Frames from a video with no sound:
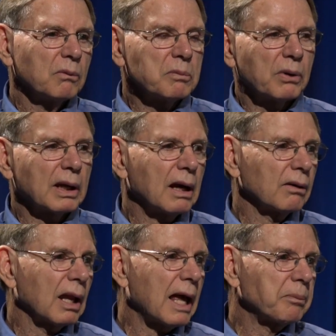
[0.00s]
bring
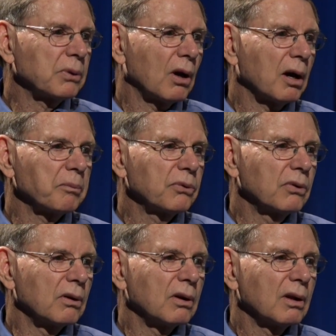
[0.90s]
out laptops,
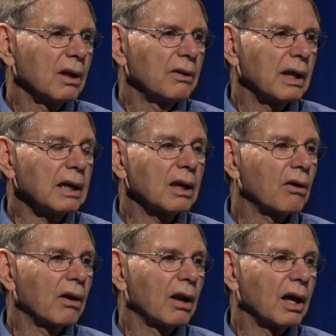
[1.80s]
and they can get
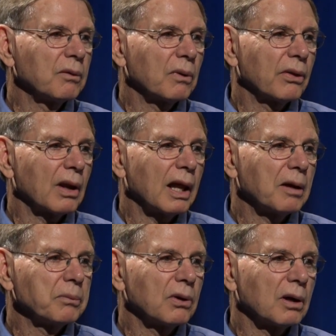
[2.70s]
online on the
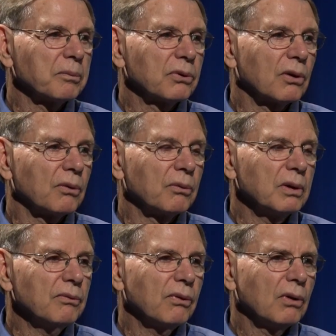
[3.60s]
laptops. So
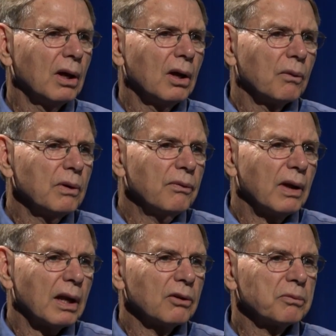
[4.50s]
we've
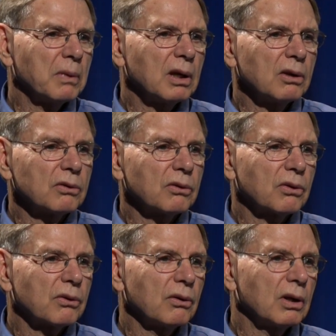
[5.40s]
had as many as
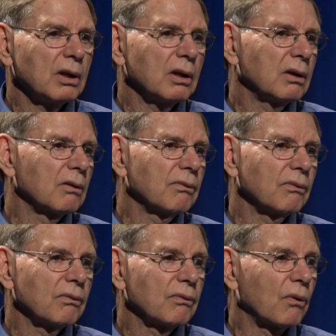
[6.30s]
30 to
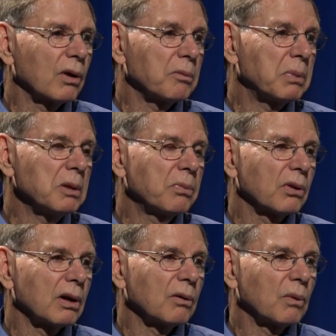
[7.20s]
40 people
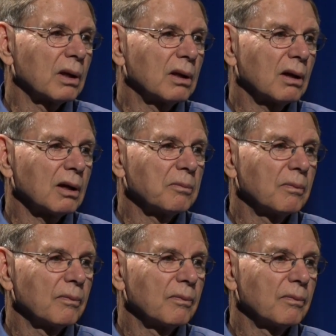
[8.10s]
there at one time.